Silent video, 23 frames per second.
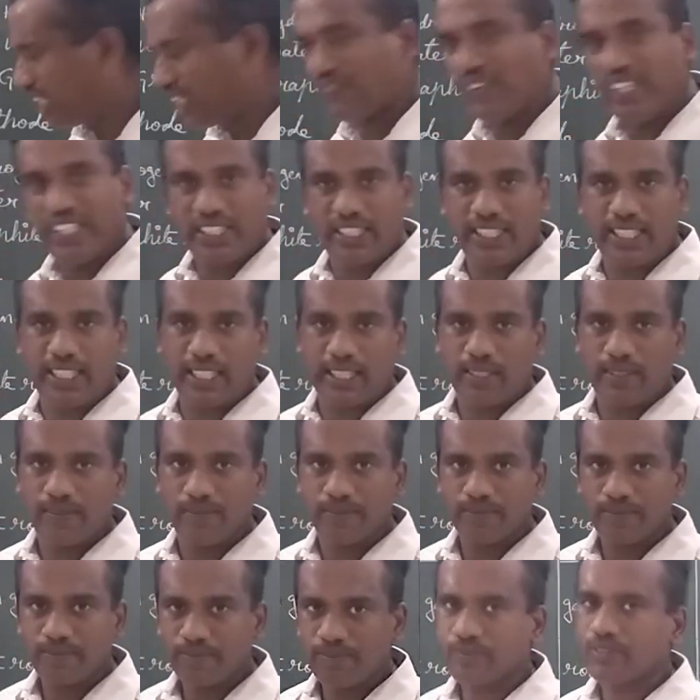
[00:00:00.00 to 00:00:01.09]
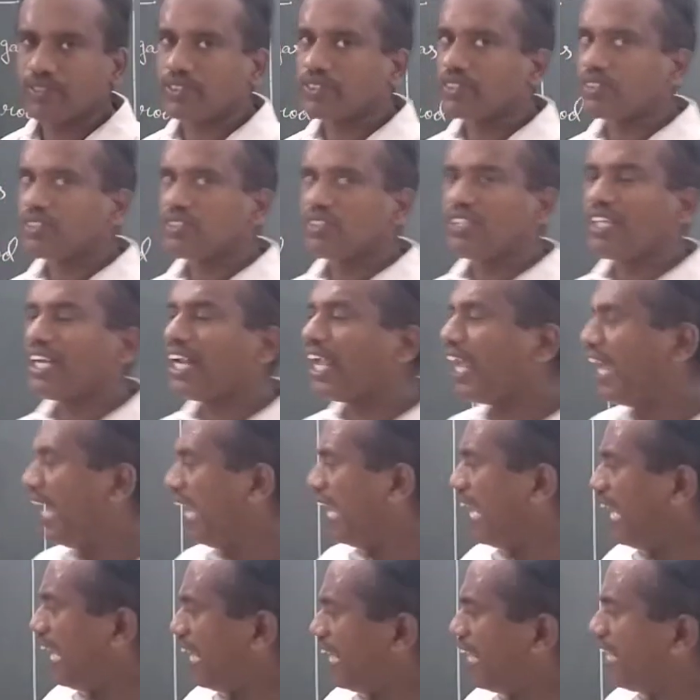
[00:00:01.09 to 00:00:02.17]
switch.
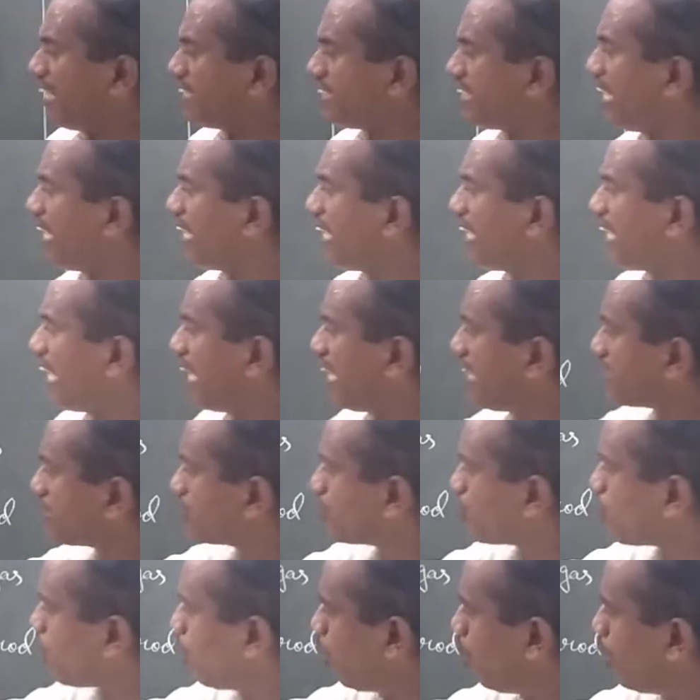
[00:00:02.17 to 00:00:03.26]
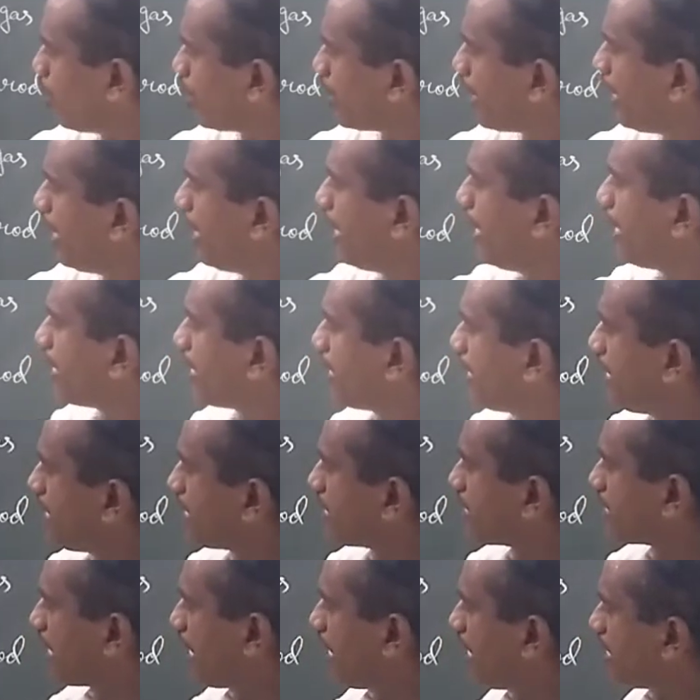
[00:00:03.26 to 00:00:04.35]
Another electrode
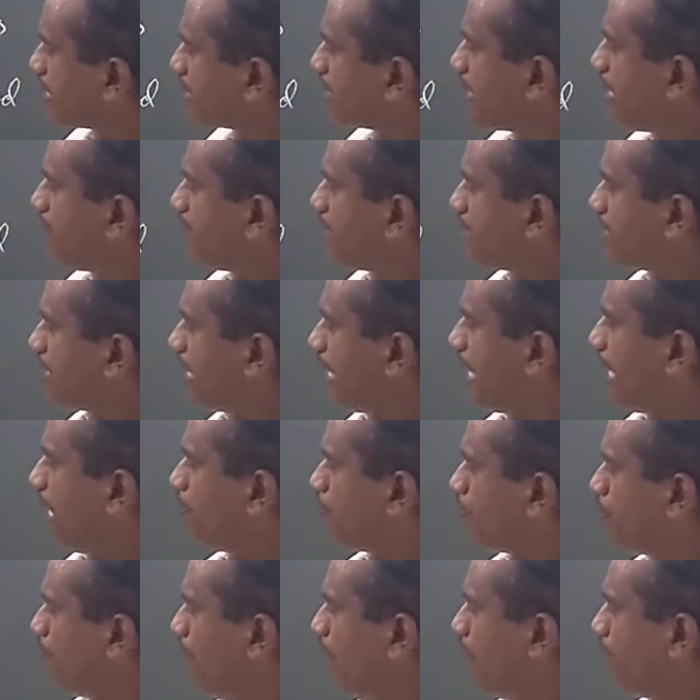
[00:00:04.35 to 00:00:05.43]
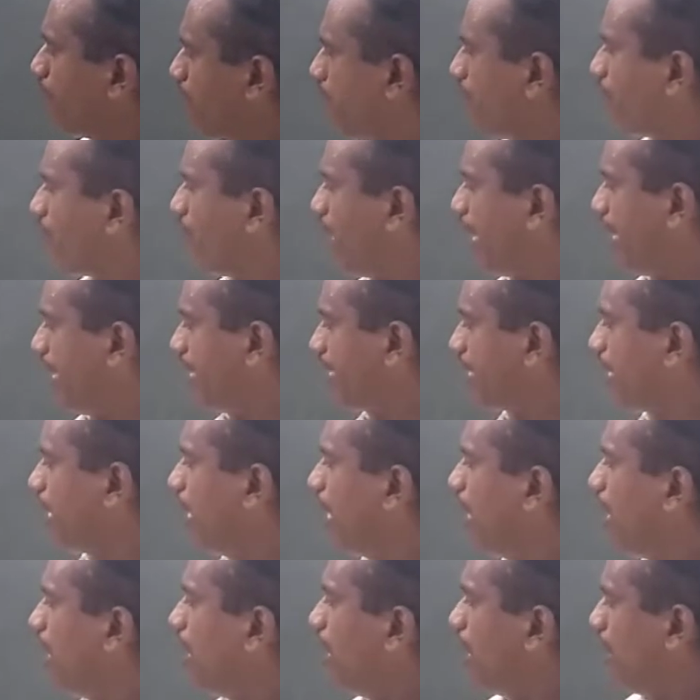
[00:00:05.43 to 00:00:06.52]
is connected with the help of a wire
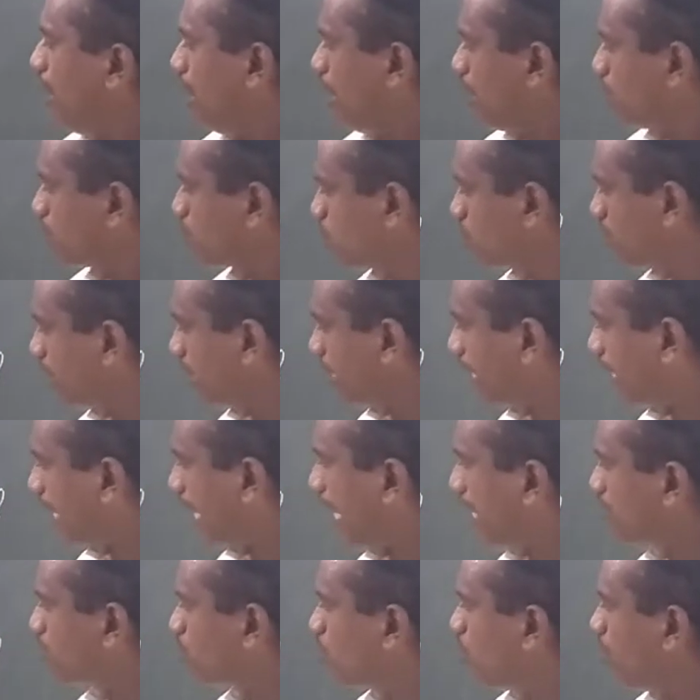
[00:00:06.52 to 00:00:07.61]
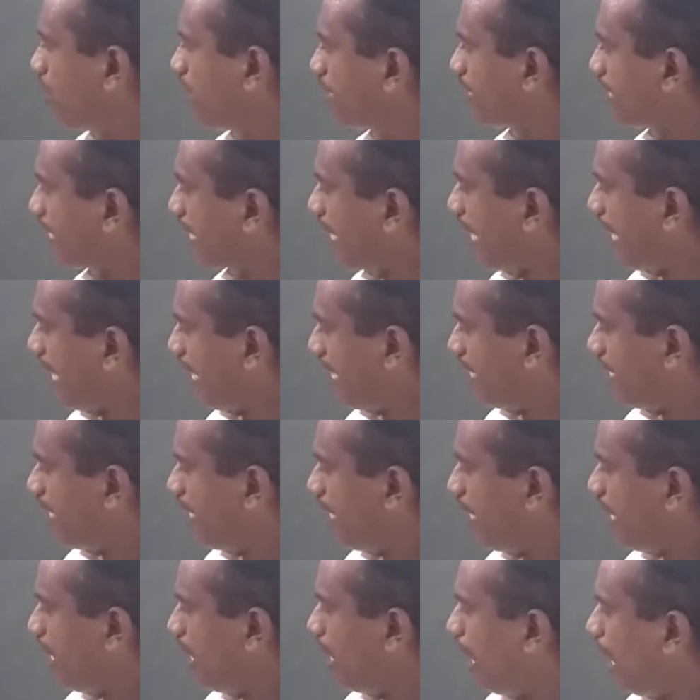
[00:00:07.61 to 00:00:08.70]
to the cathodic end
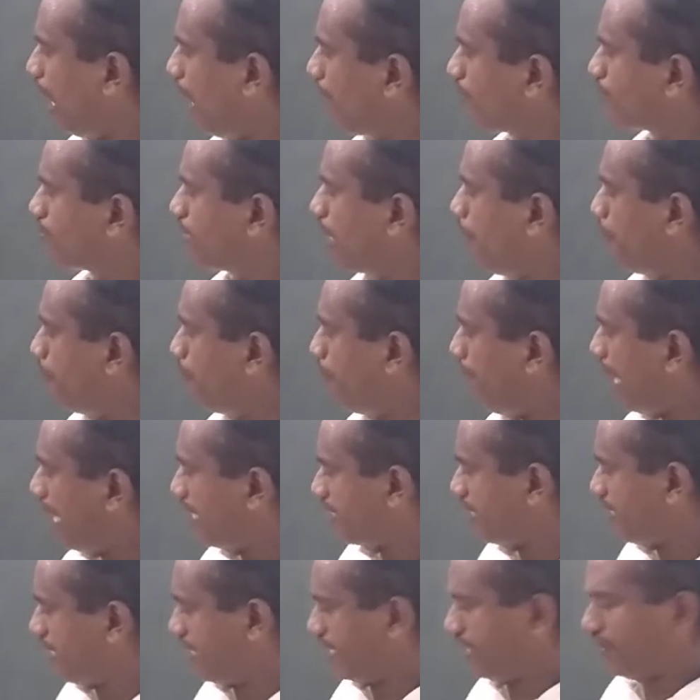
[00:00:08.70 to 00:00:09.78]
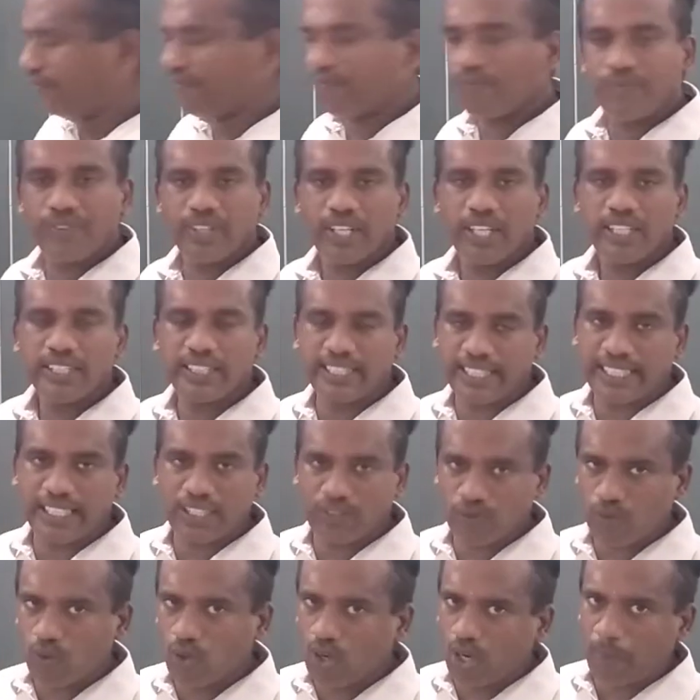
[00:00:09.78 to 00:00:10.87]
of the battery,
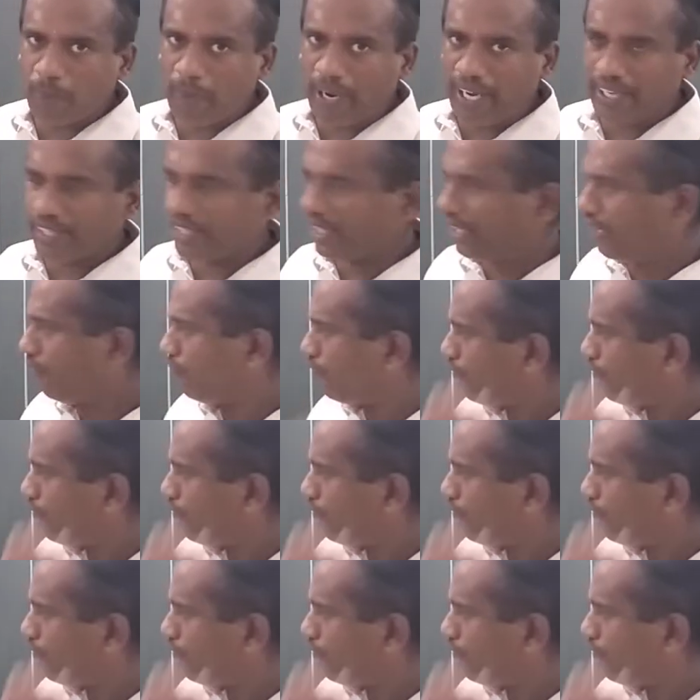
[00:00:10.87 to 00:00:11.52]
6-volt battery.